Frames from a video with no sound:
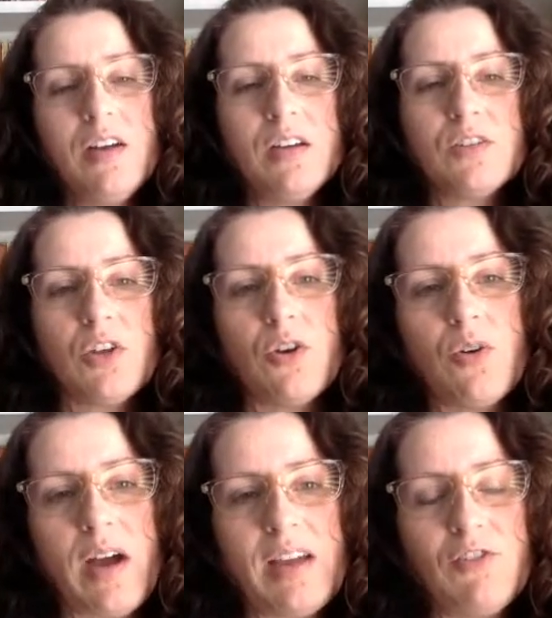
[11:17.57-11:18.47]
So
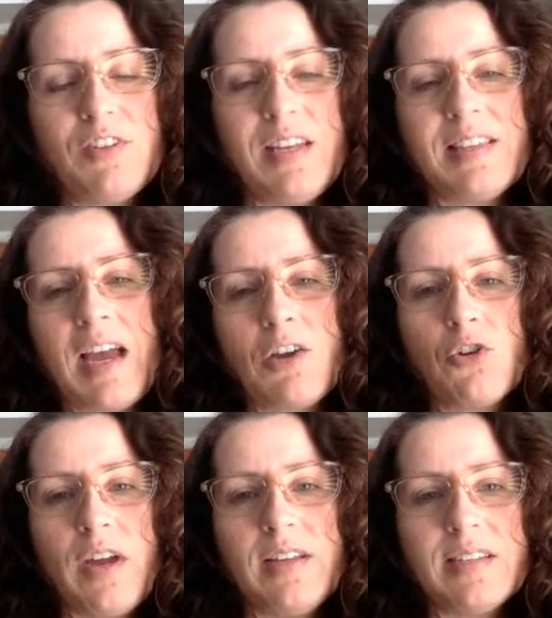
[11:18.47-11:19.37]
I just think that
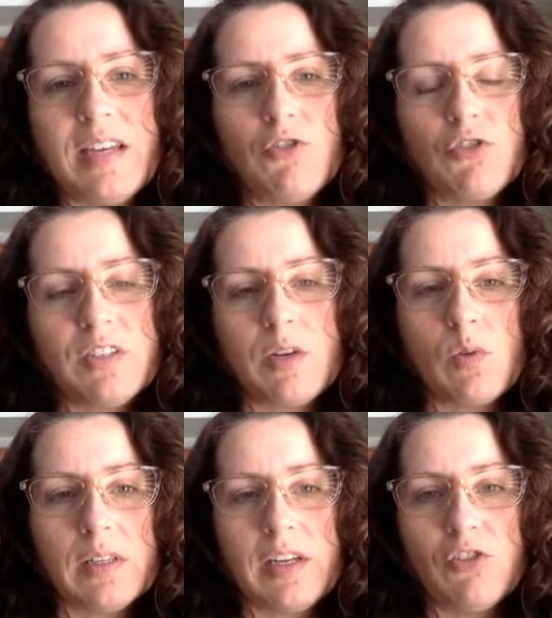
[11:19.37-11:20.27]
creates interesting
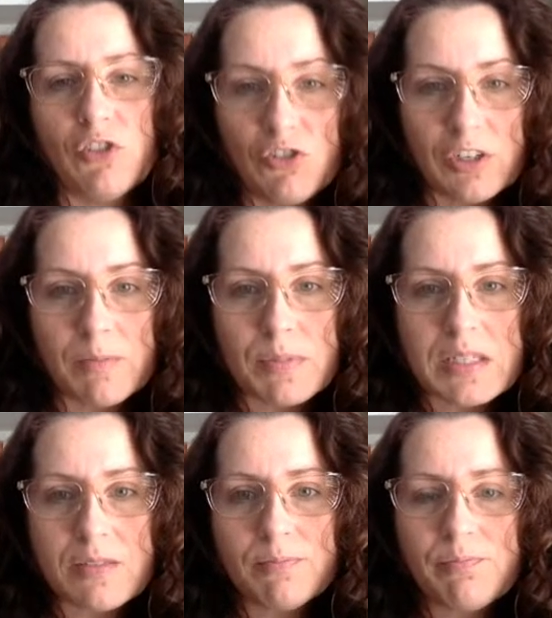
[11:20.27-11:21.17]
relationships.